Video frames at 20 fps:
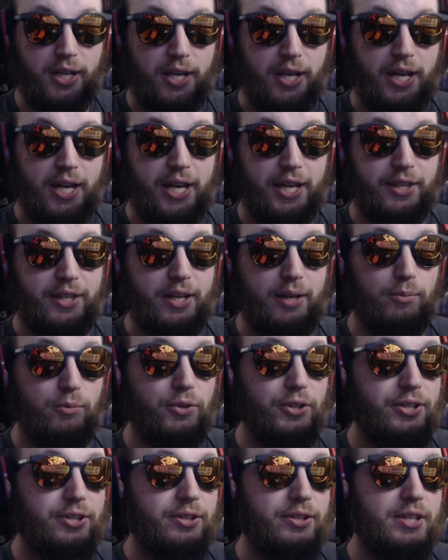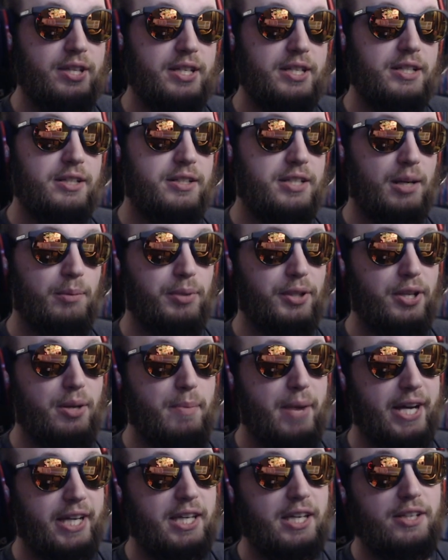And then with the double
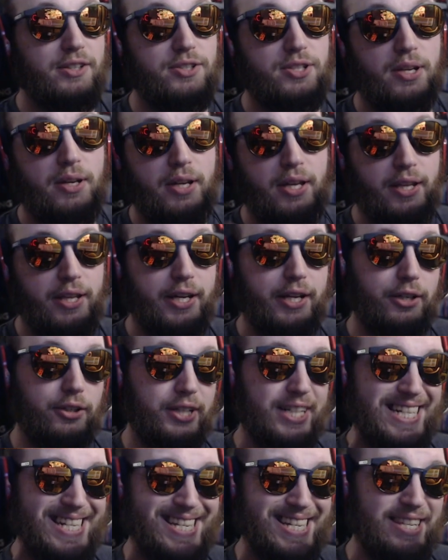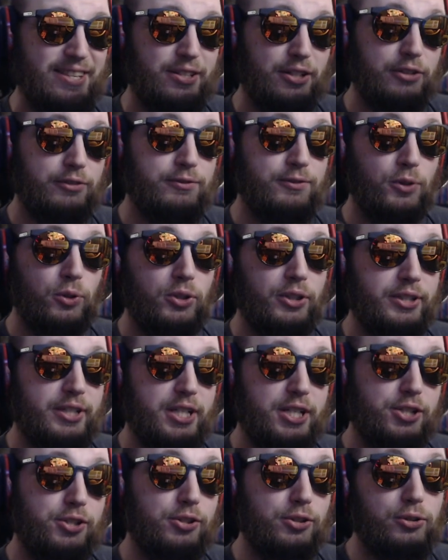Namekians, they're either full
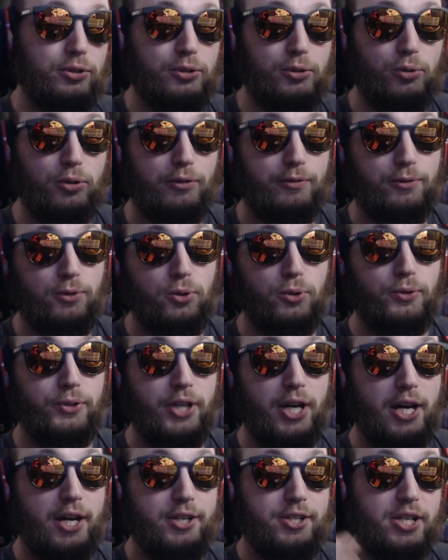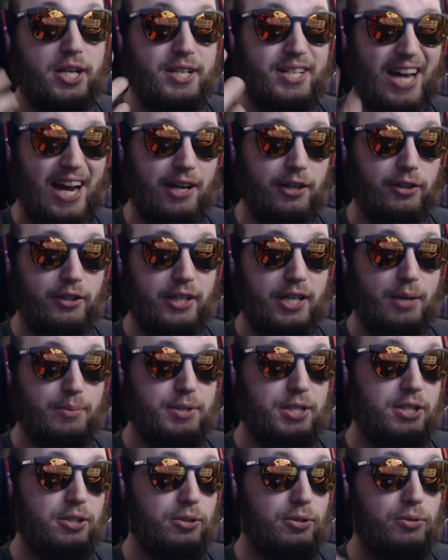additional or full dodge, entirely up
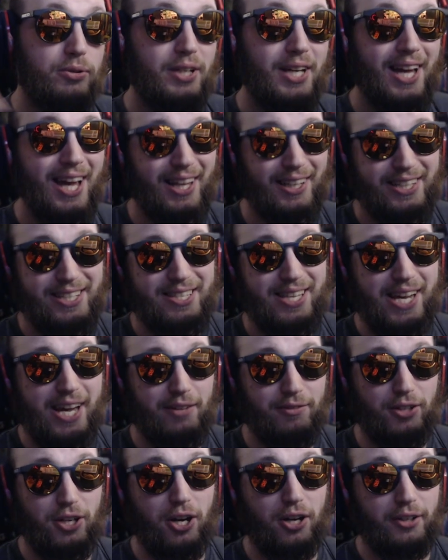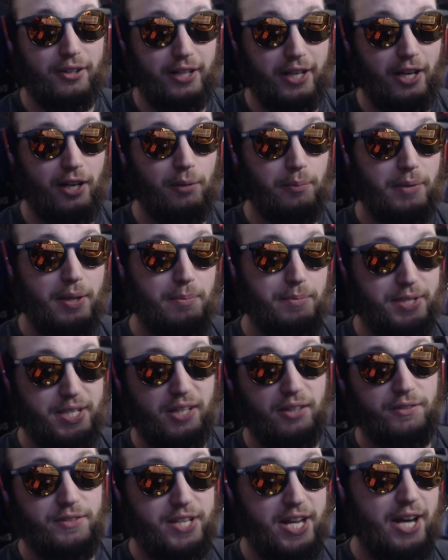to you. At least they have guard to help
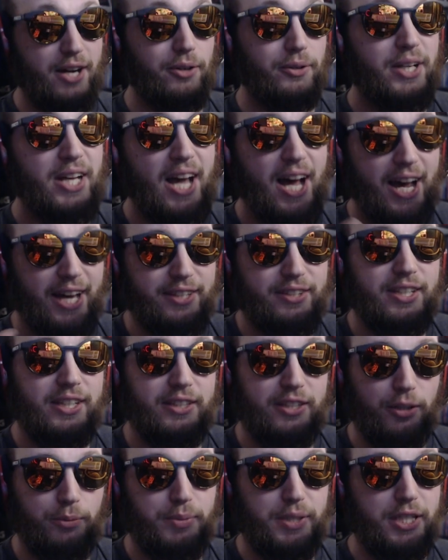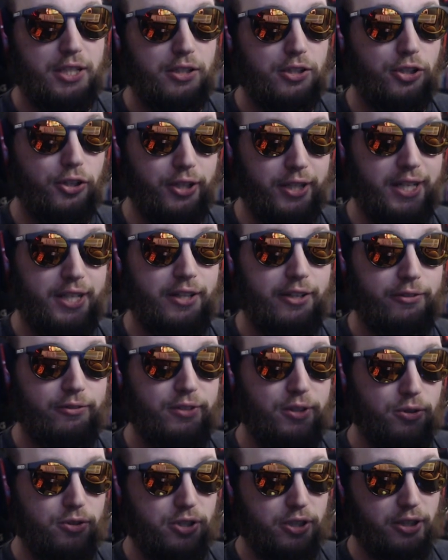themselves out. I think they'll be good in the
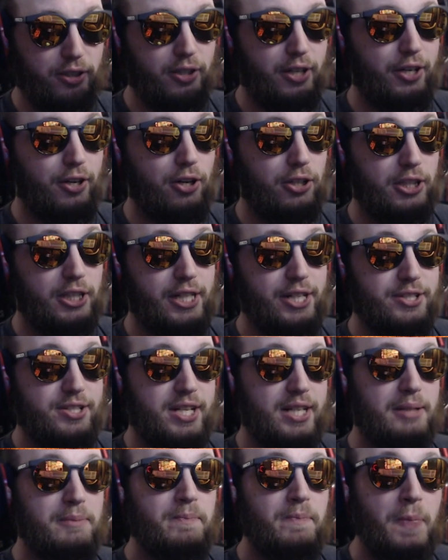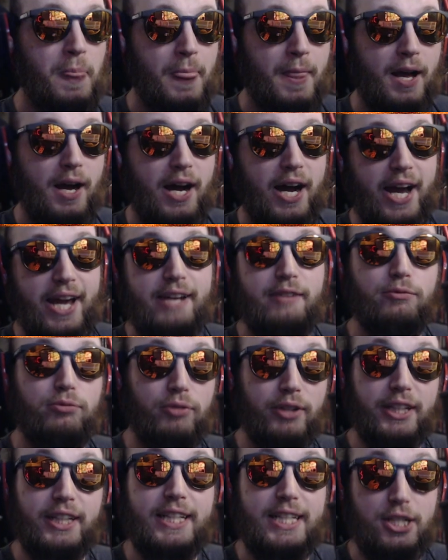future, in all honesty. I
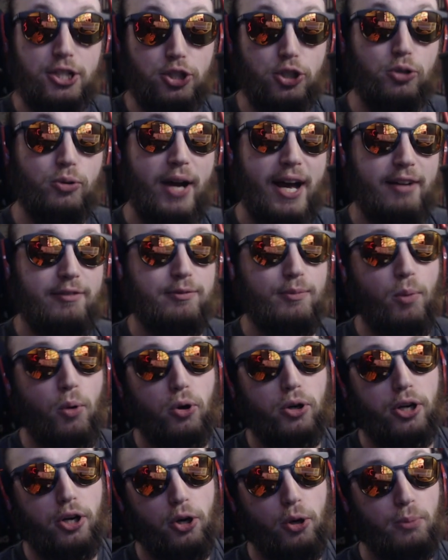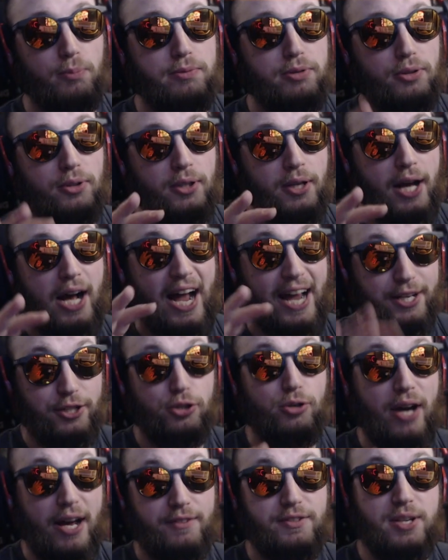really do have more hope. I
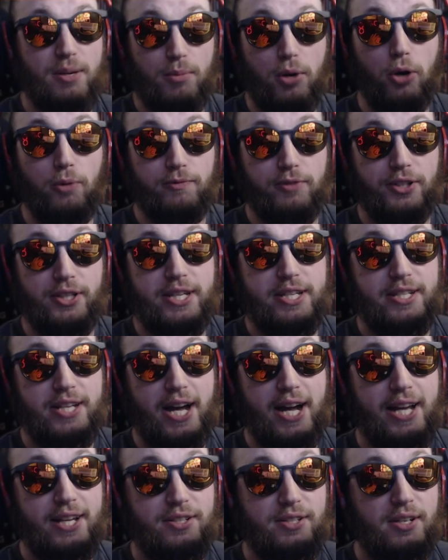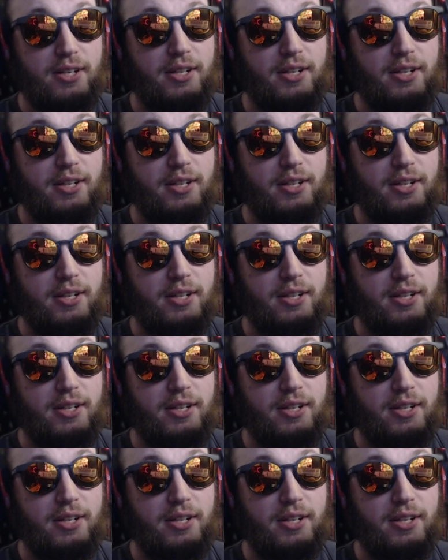do have some hope for these guys